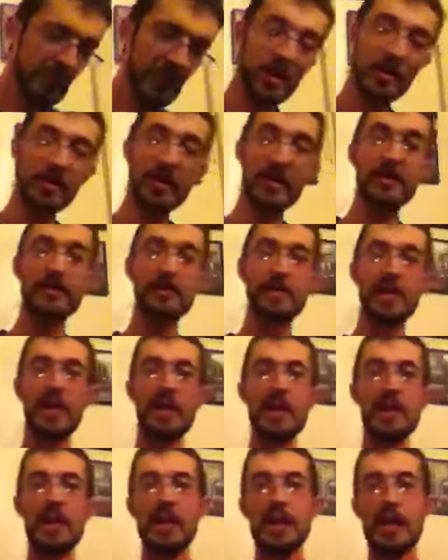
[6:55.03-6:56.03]
Okay,
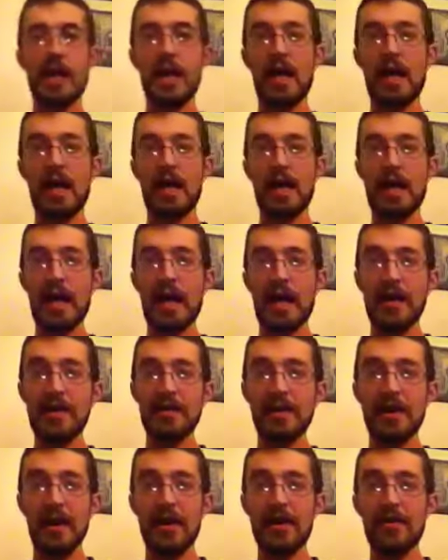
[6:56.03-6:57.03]
and
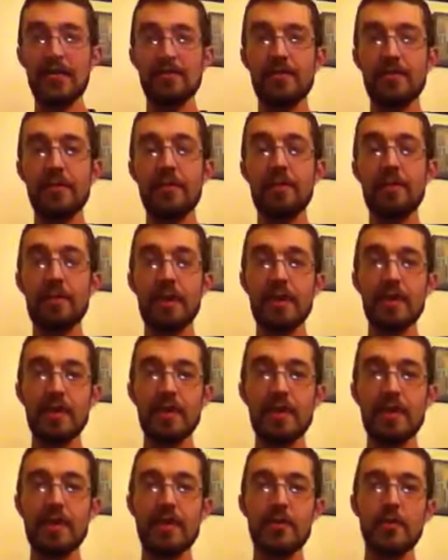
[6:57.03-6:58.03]
I have
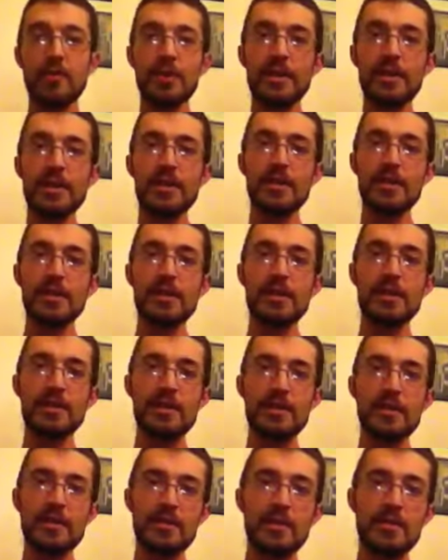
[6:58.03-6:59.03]
been redoing